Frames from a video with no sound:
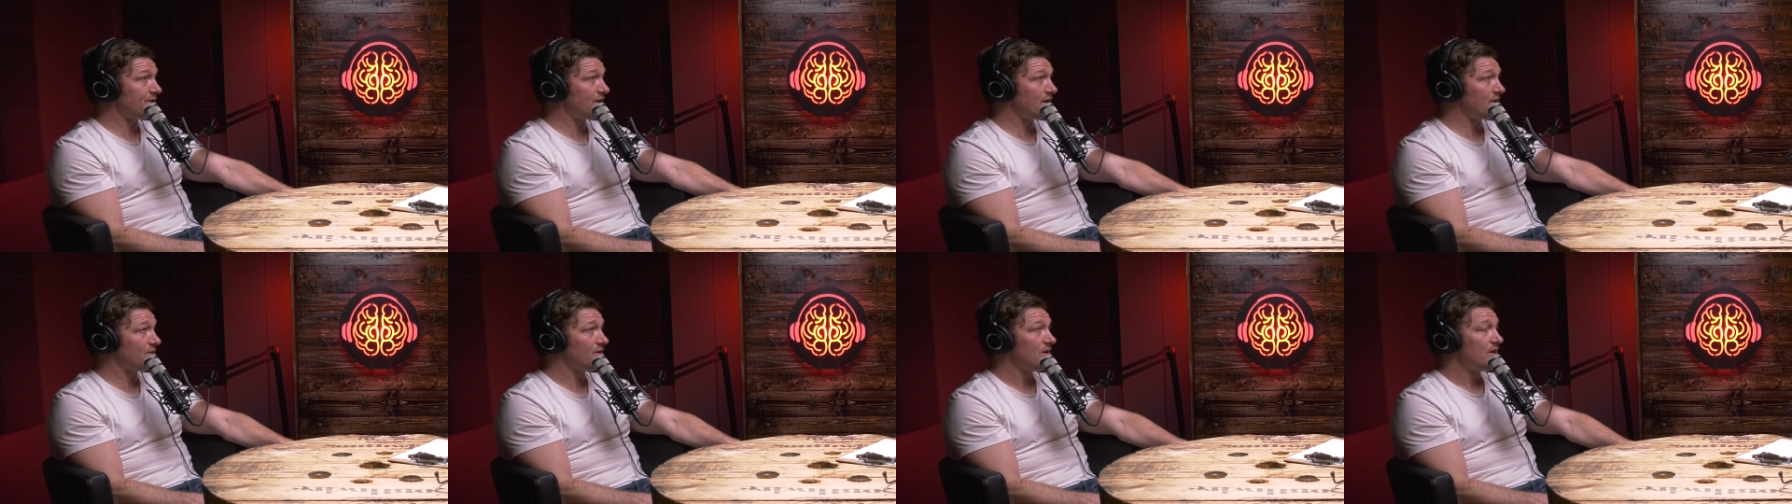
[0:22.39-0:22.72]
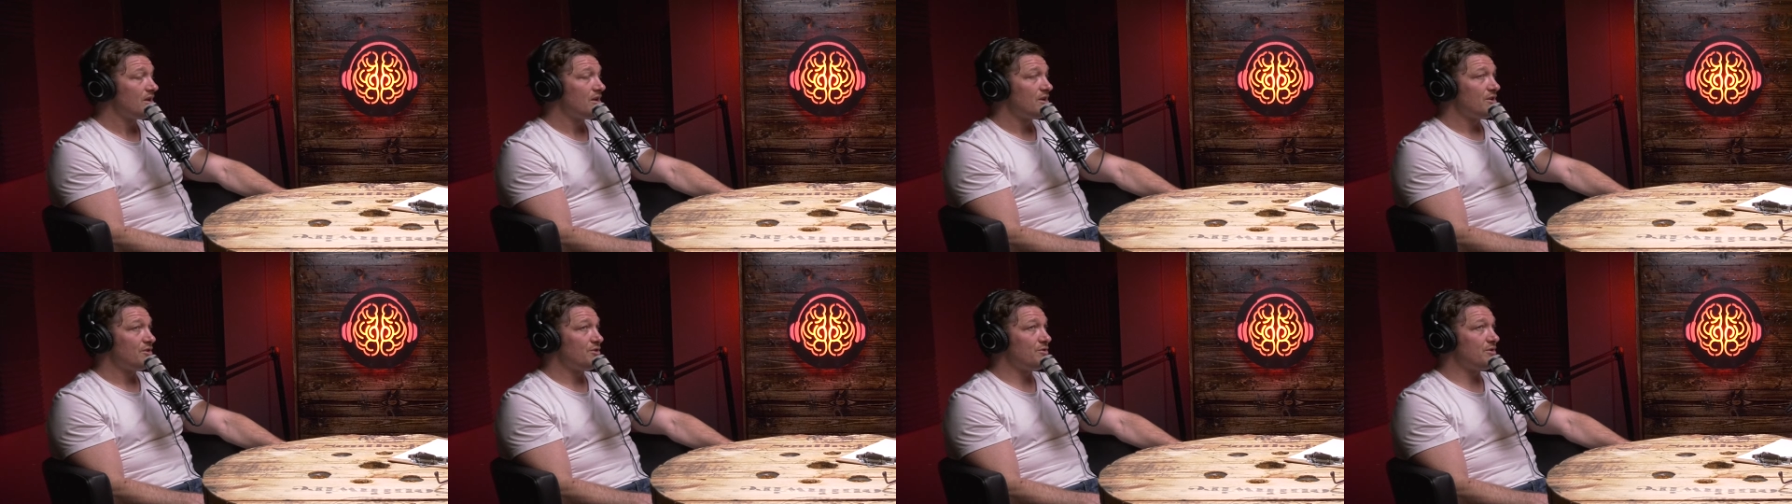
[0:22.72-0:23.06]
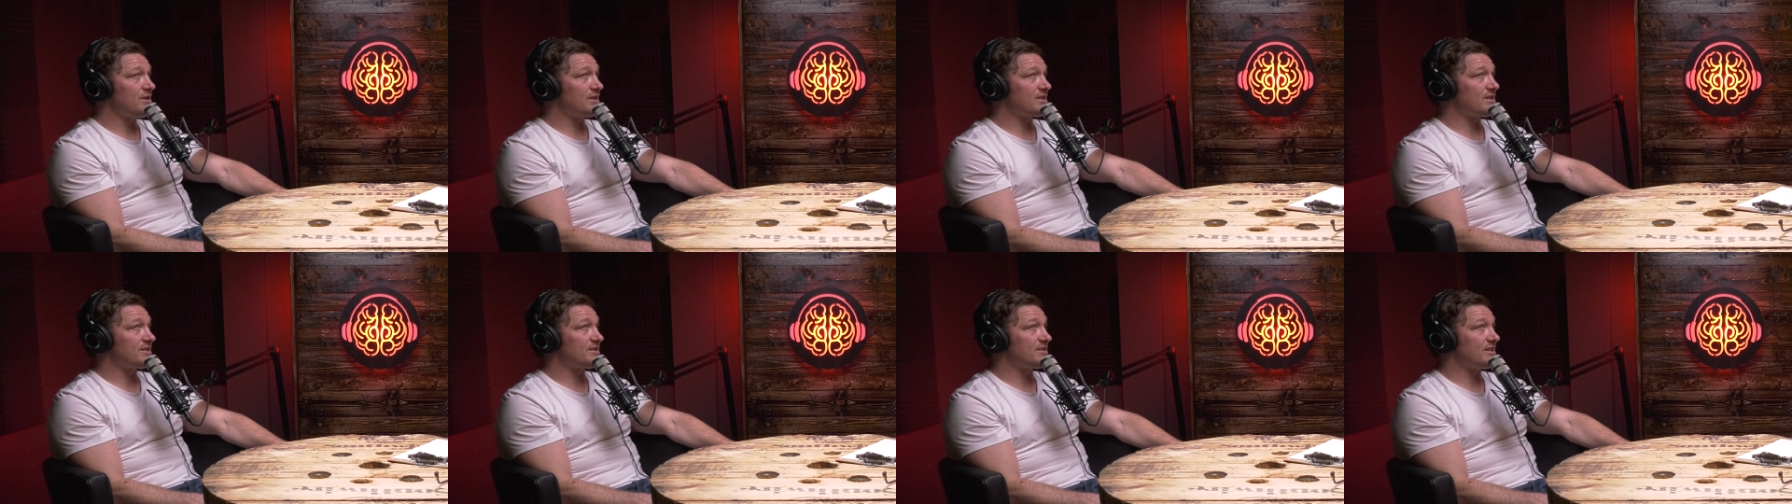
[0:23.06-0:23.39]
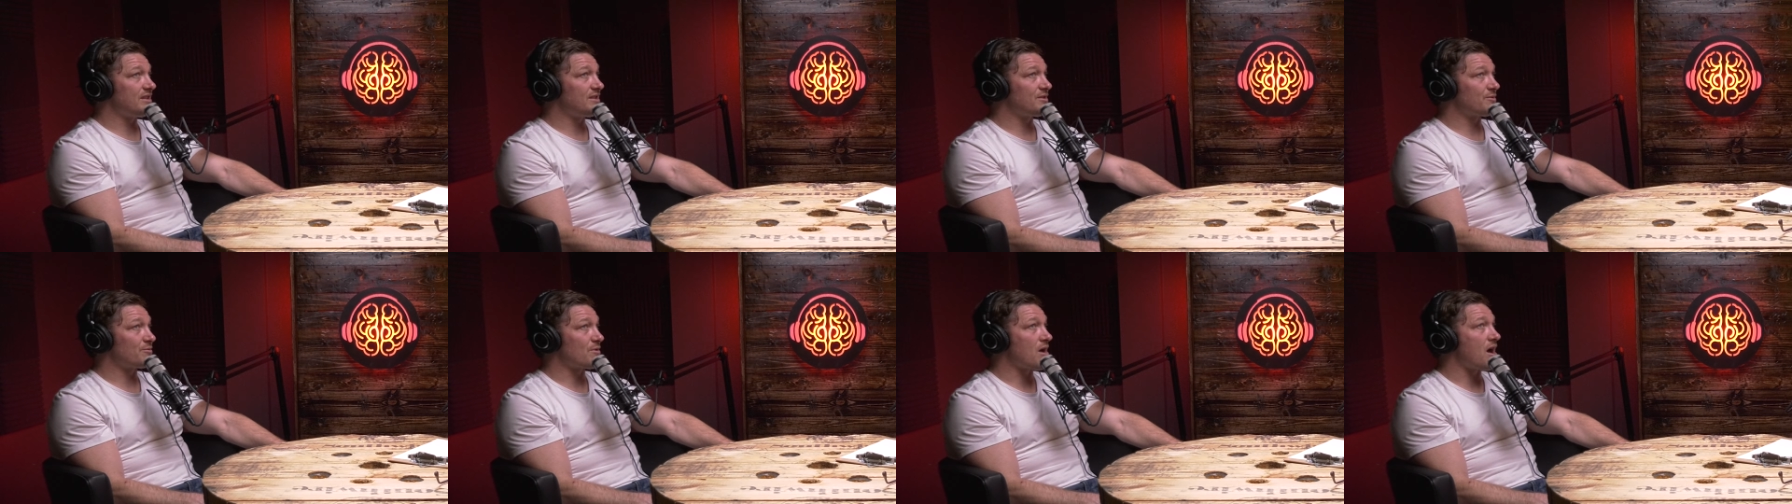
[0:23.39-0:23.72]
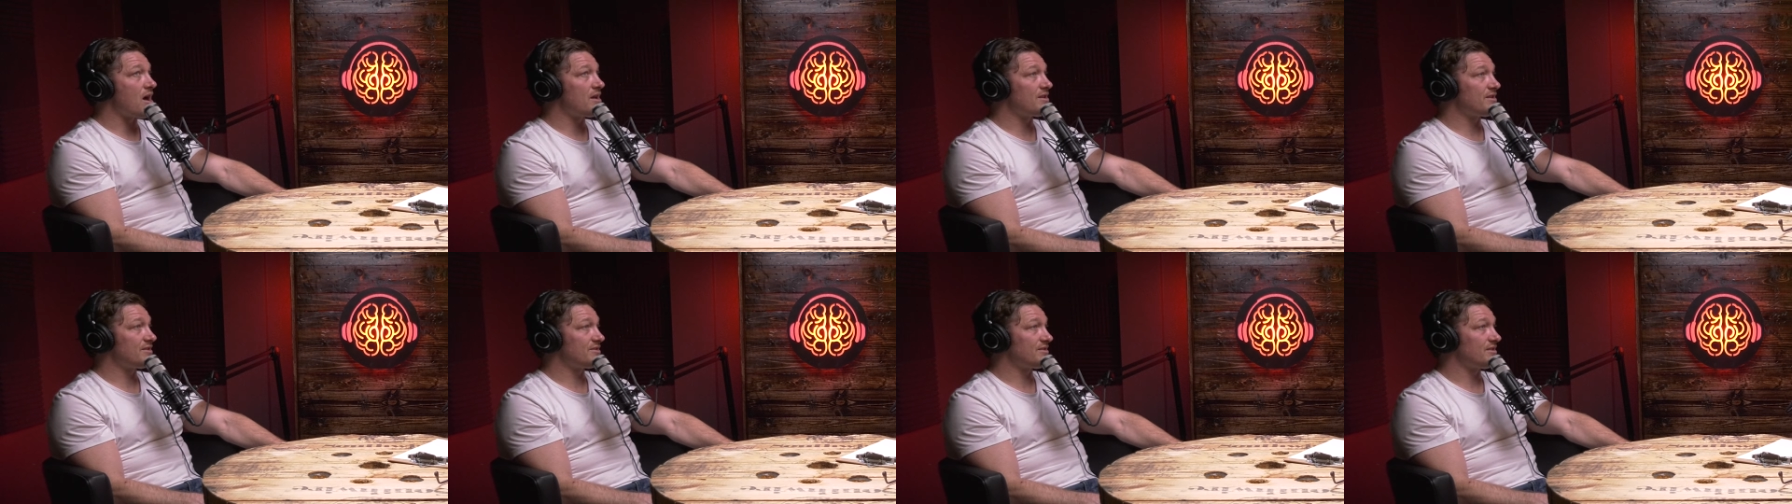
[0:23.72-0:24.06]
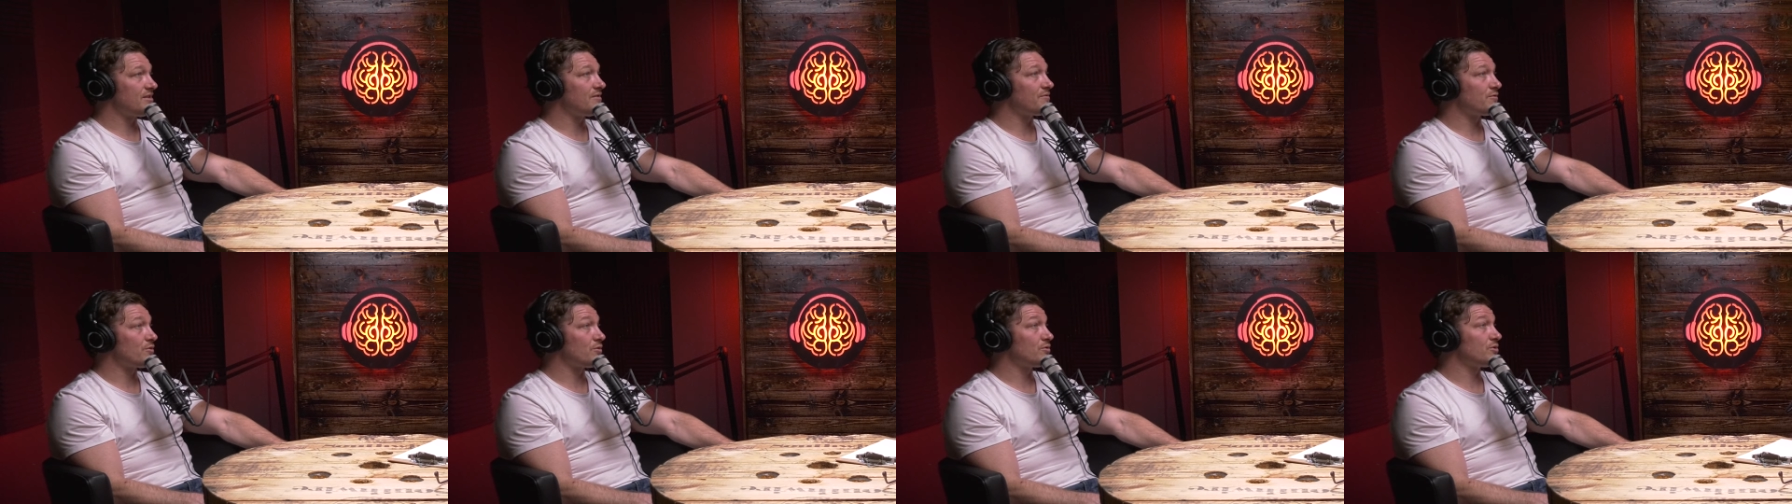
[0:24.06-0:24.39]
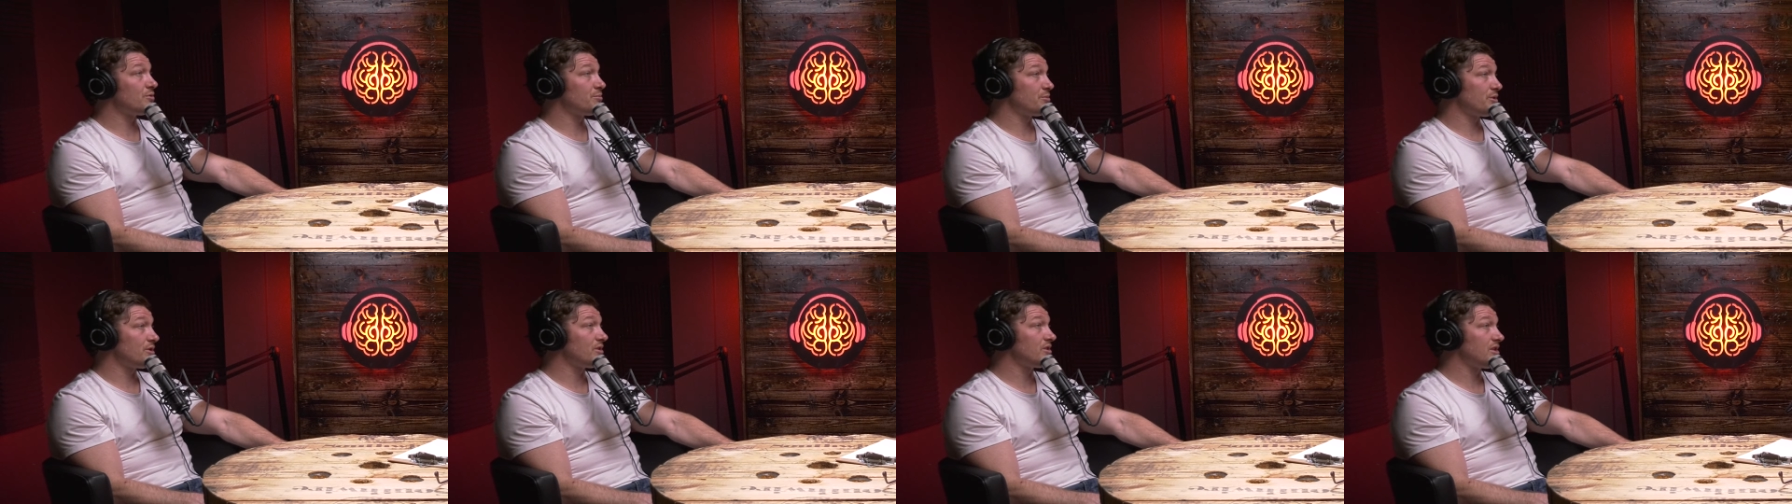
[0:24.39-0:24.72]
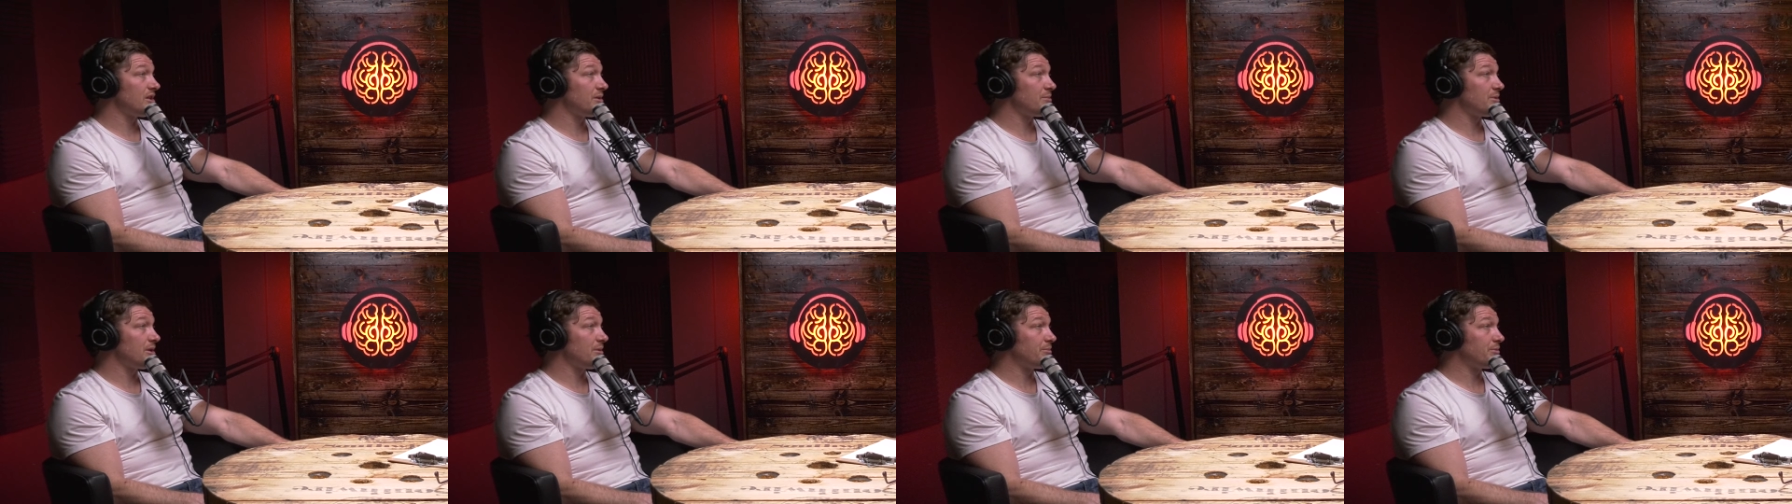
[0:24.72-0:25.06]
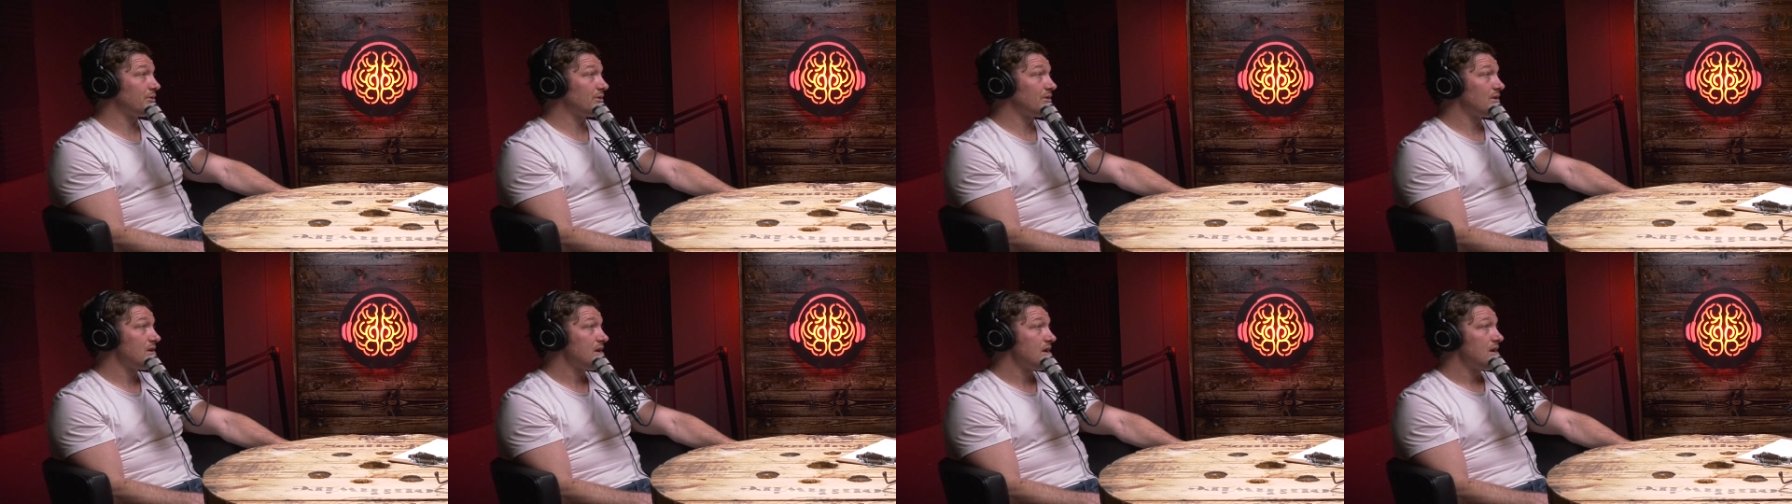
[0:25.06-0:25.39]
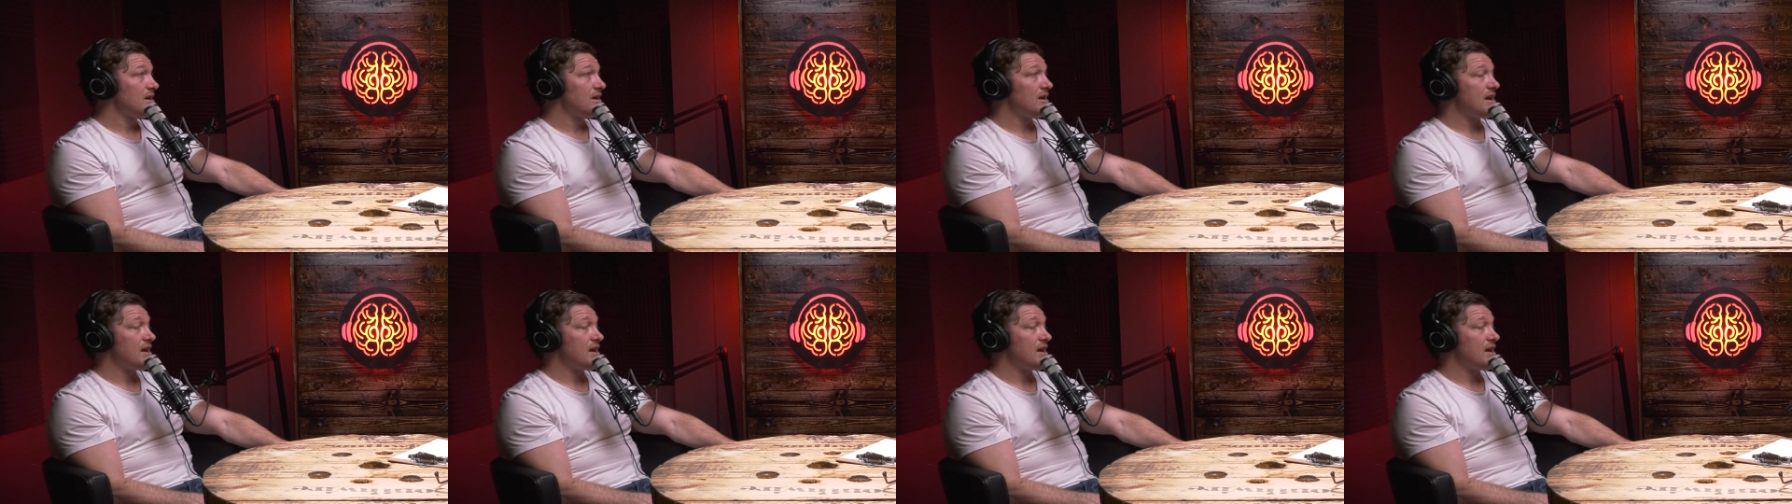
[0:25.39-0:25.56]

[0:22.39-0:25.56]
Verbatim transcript: You know, you get to see the rawness and the vulnerability of people,